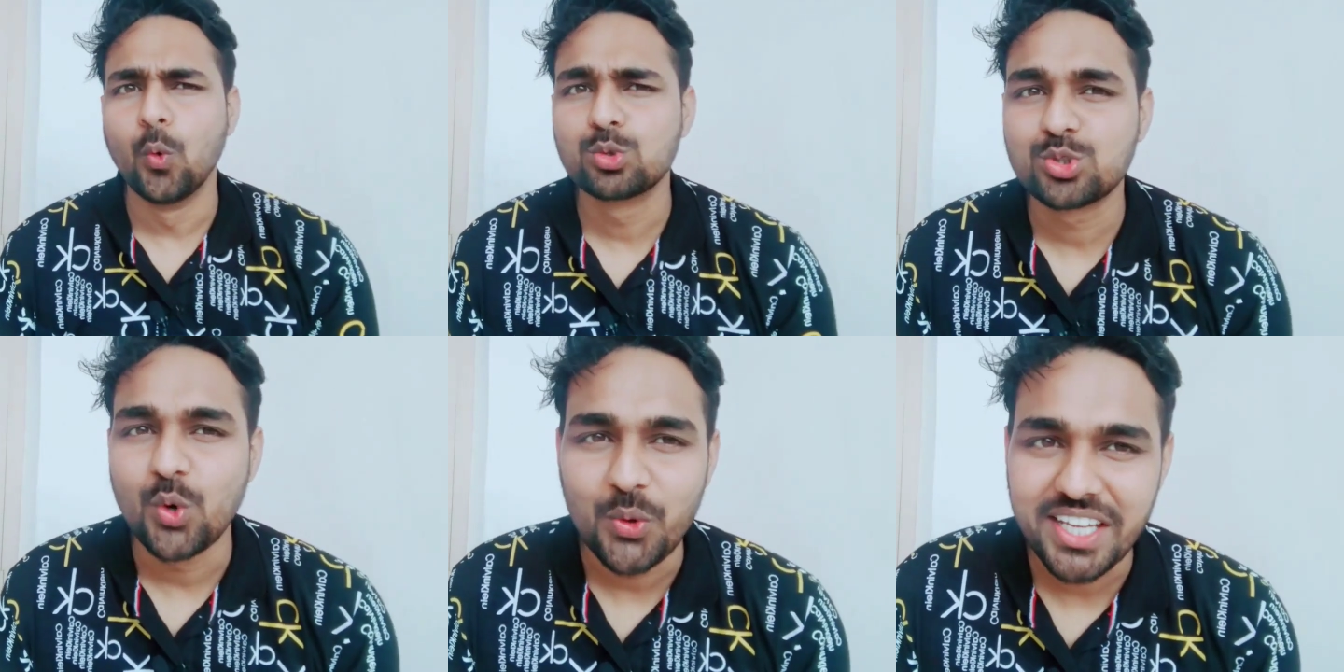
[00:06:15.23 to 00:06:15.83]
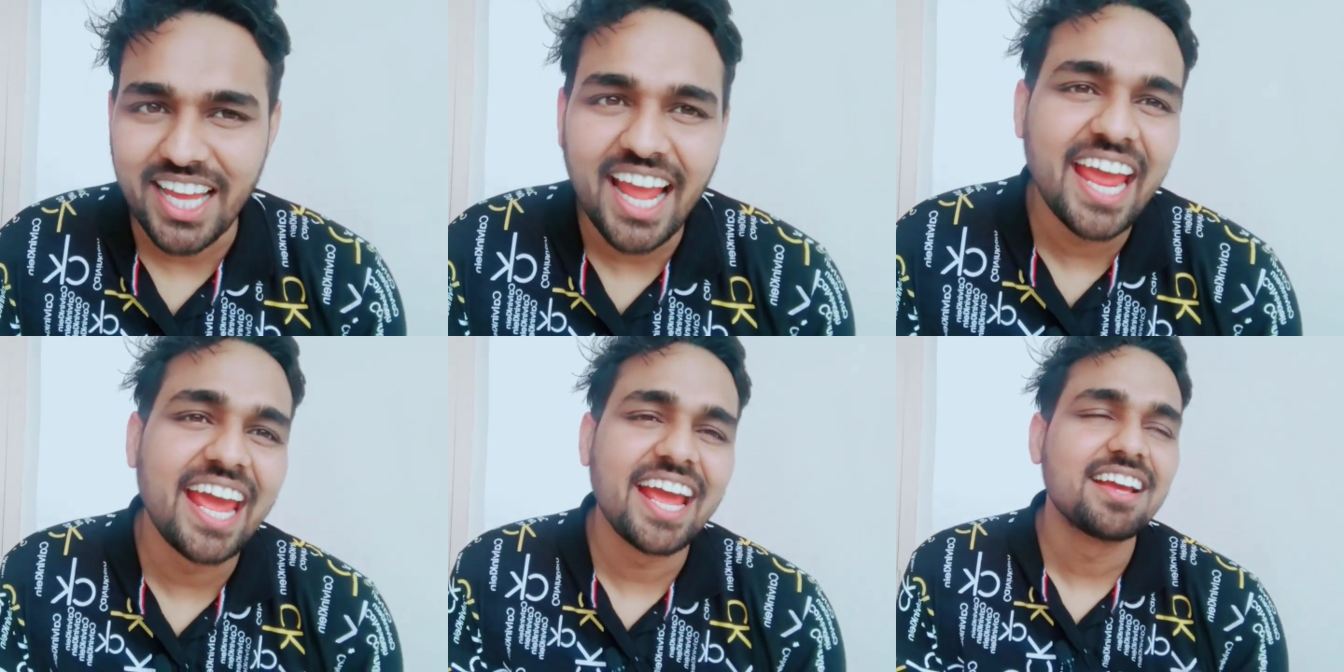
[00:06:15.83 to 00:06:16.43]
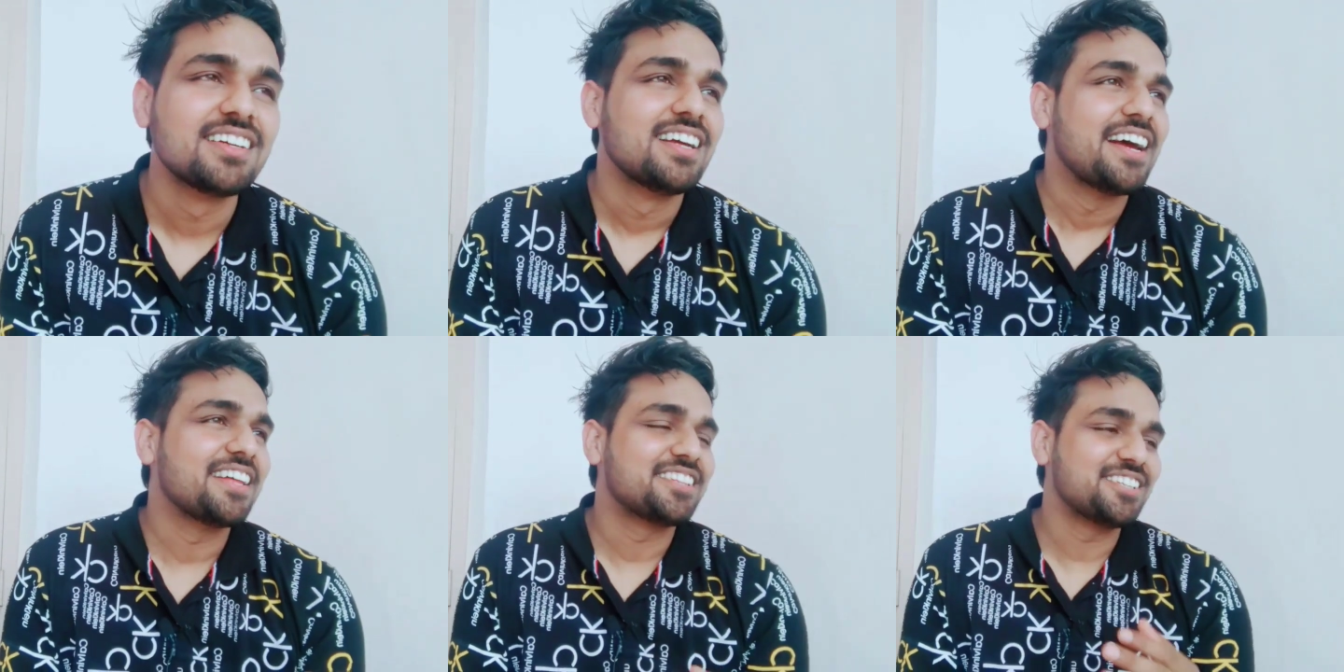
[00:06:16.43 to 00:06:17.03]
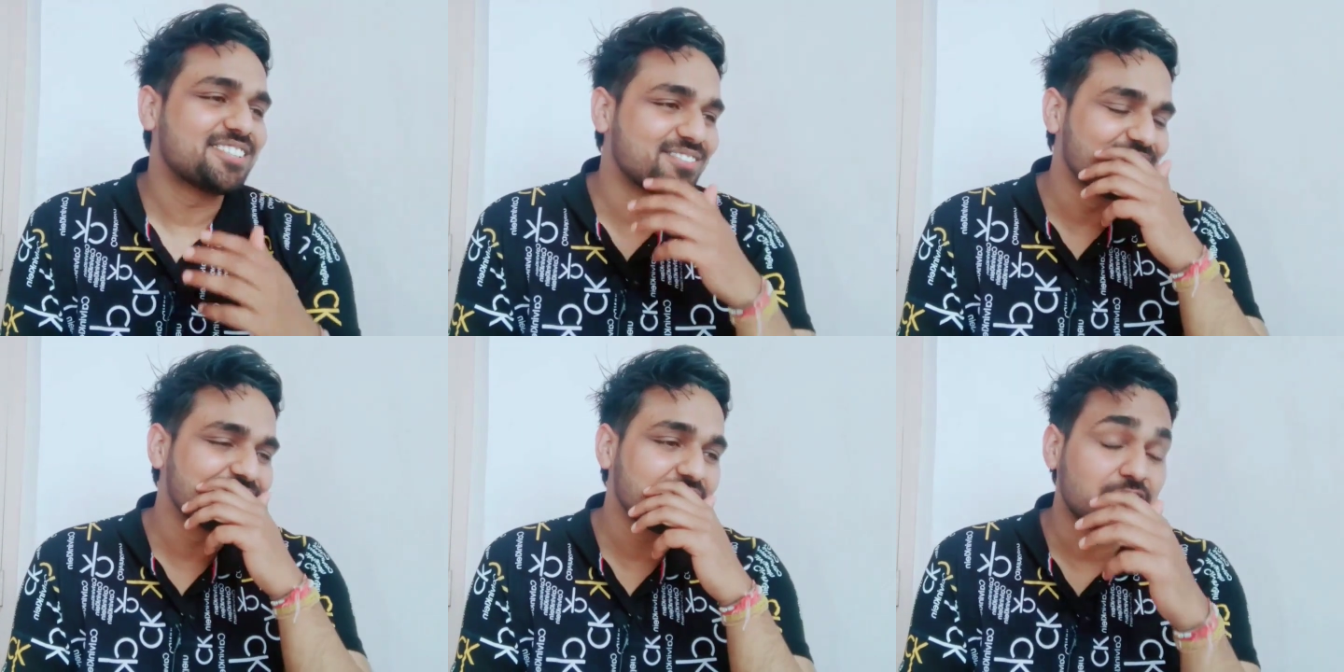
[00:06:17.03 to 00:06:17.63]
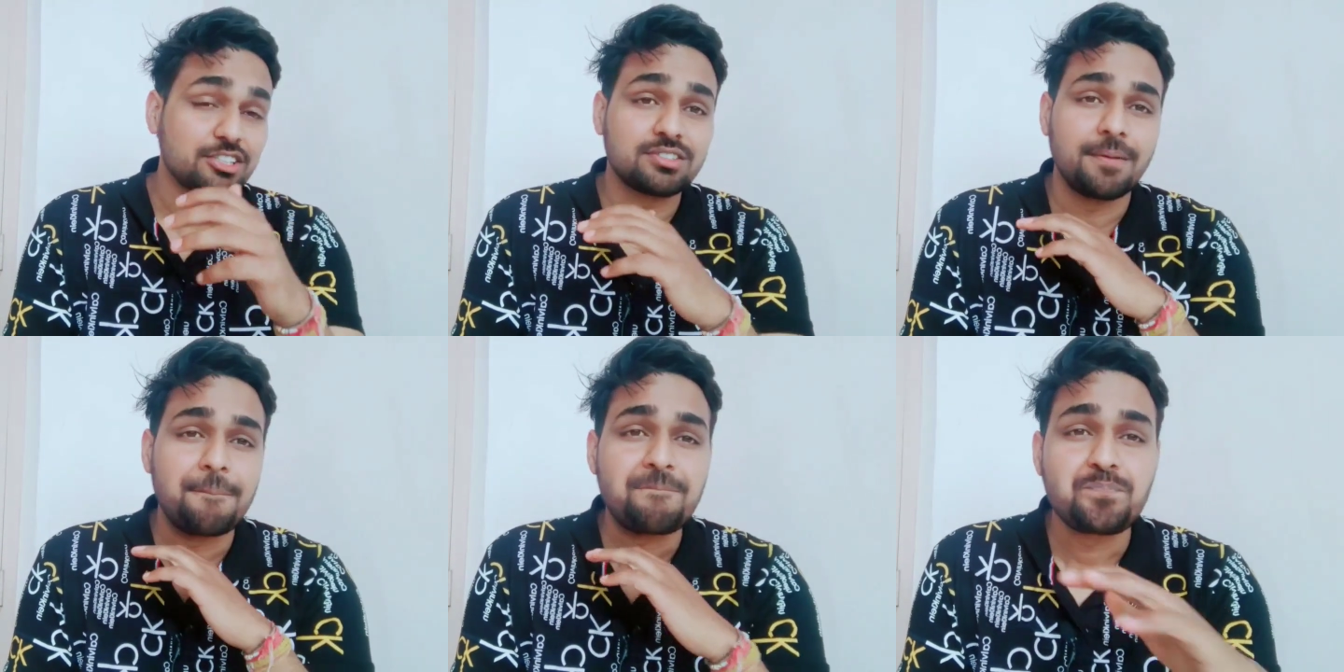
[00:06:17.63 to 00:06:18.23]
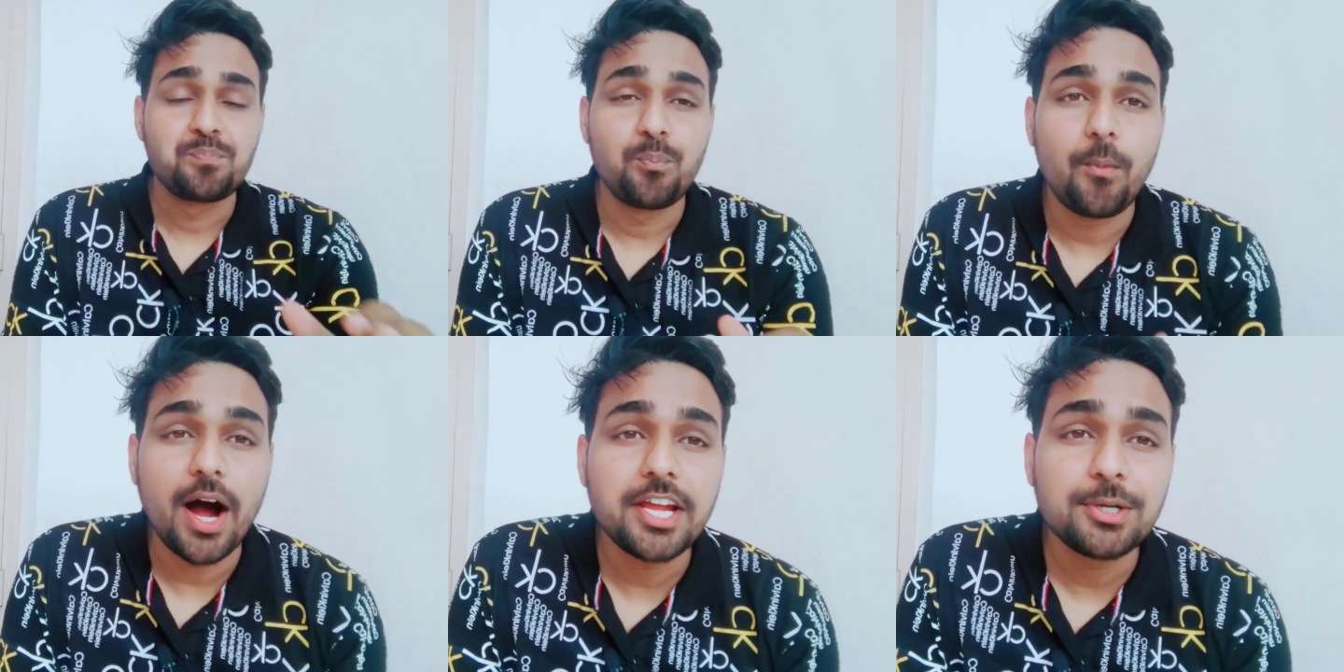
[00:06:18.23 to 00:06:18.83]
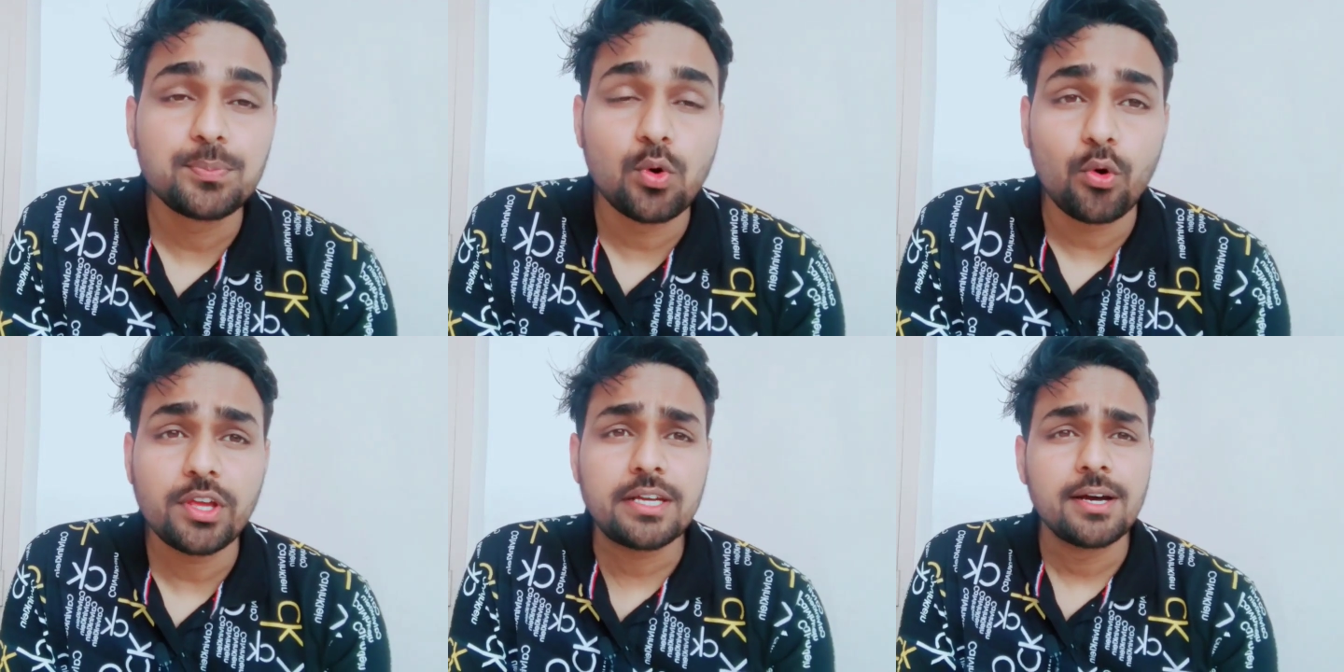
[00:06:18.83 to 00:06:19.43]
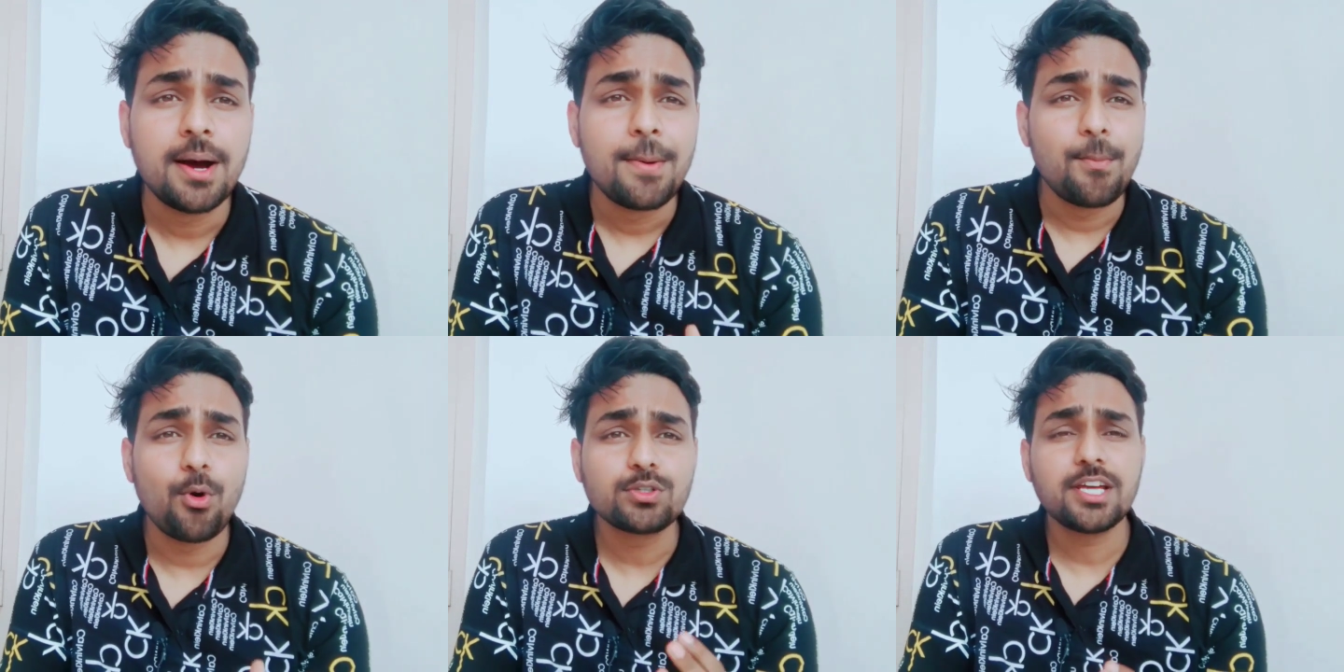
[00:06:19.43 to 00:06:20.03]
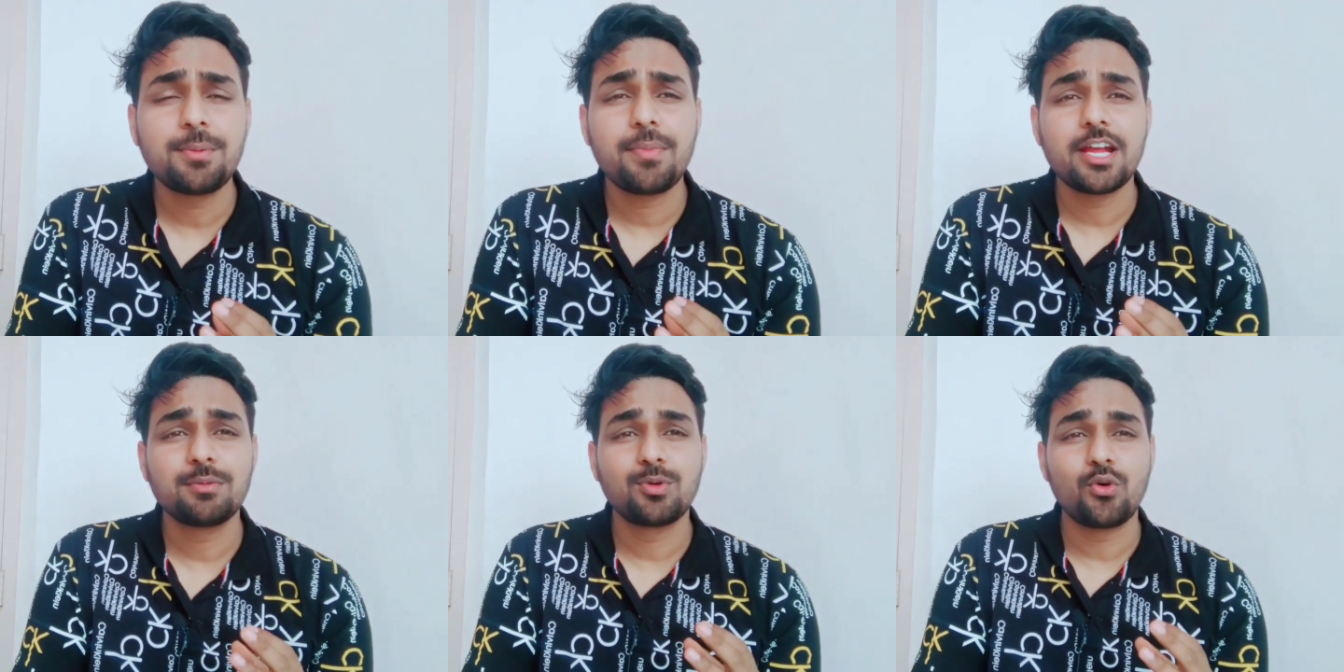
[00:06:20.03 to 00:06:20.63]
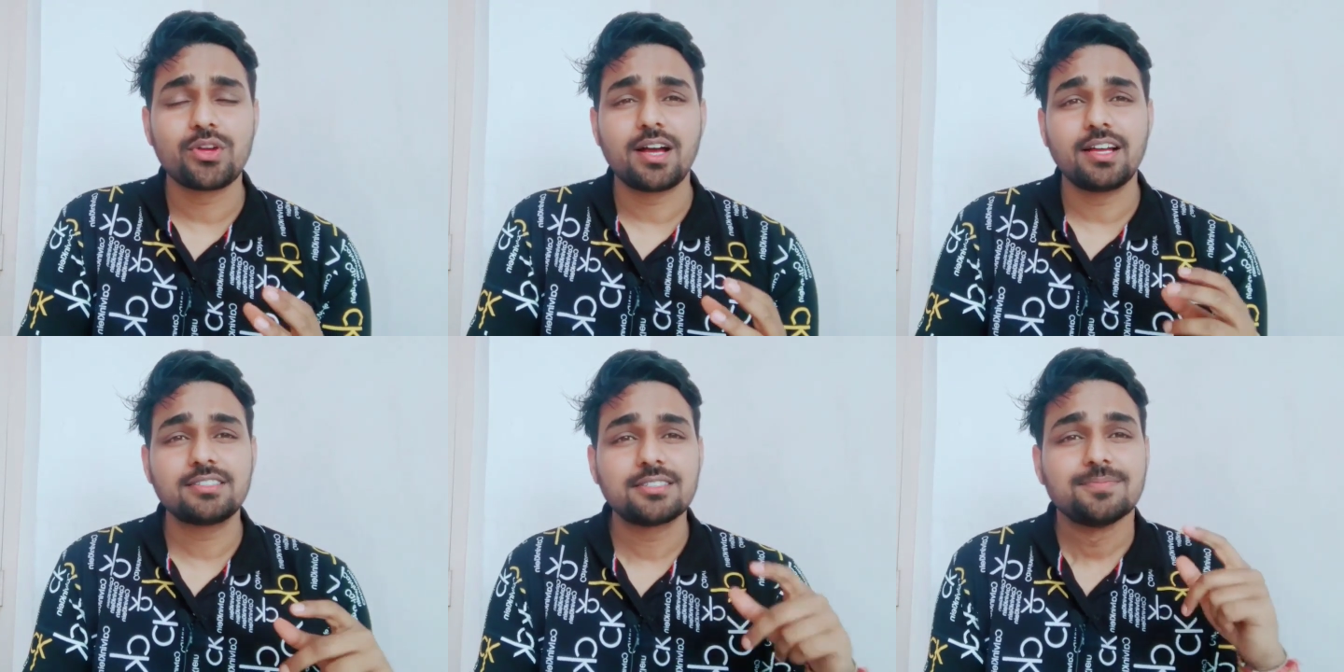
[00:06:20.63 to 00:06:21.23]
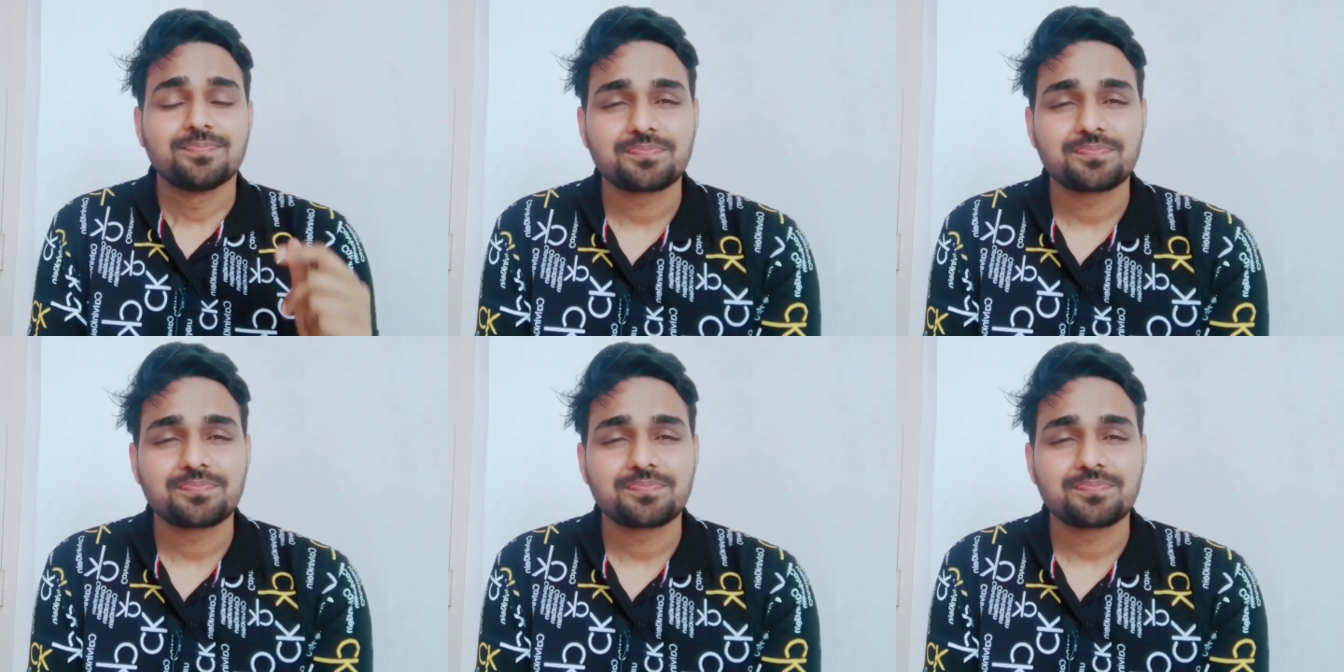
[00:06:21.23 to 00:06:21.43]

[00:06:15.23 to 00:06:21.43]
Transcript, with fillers: Oh, sorry. And this music is mind-blowing, more than mind-blowing, guys.